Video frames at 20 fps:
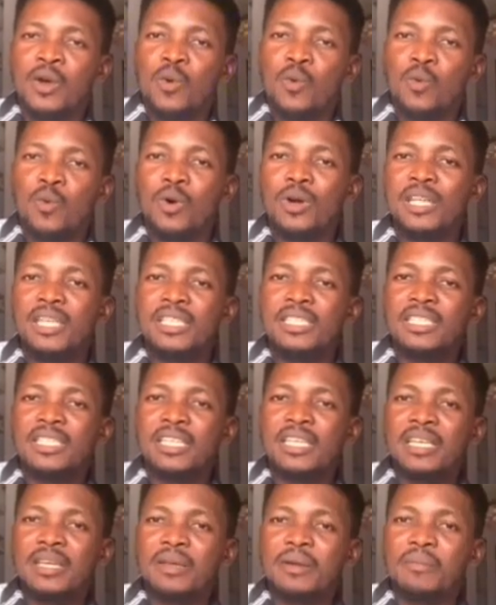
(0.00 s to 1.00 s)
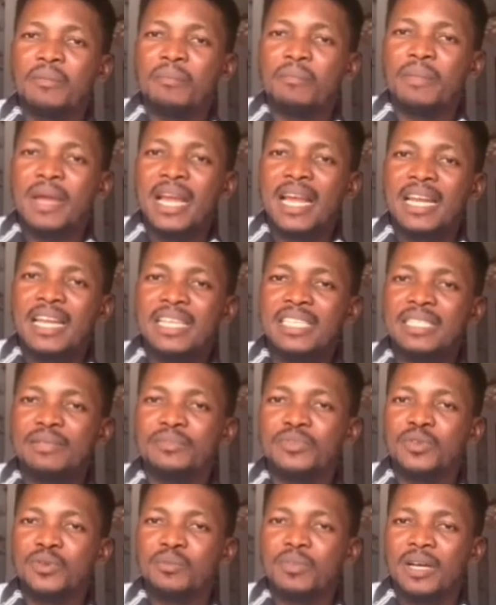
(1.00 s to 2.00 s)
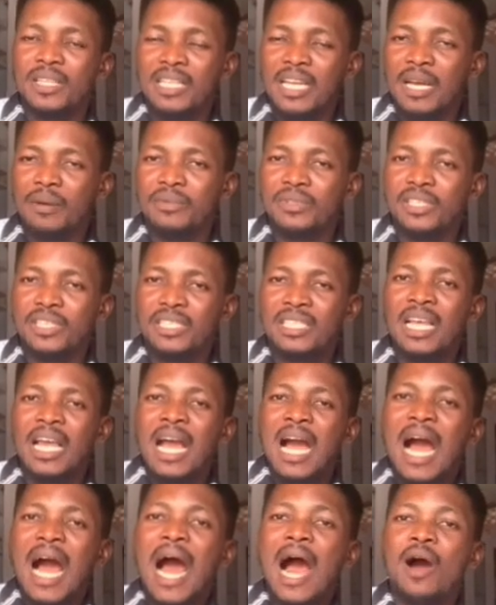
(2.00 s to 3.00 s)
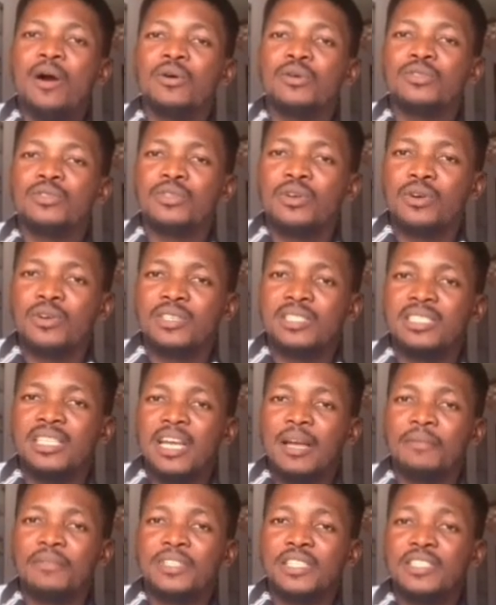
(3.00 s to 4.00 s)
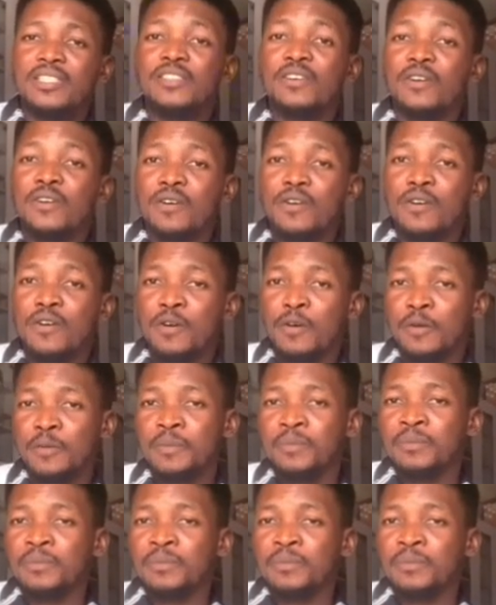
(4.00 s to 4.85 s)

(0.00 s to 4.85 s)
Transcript: What is the mechanism to diabetes? How does diabetes occur?